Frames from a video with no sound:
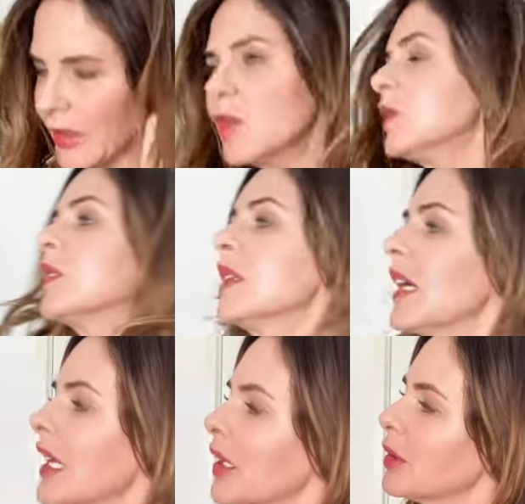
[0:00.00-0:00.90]
ooh,
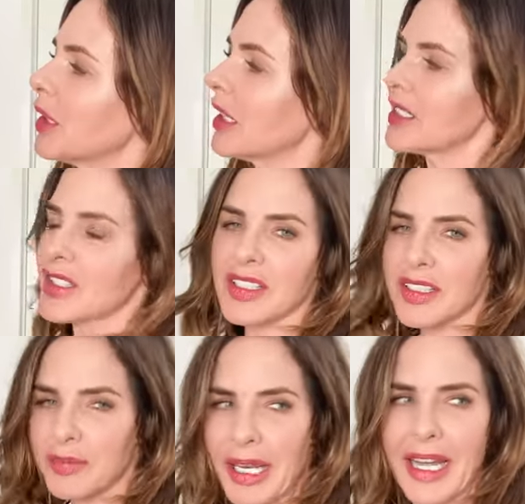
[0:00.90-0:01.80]
hello, and I just
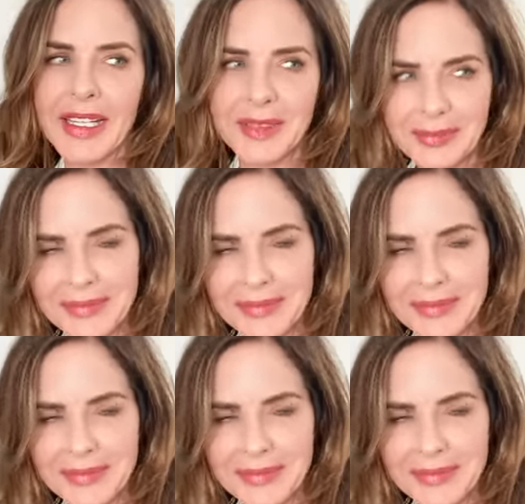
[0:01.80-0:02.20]
can play.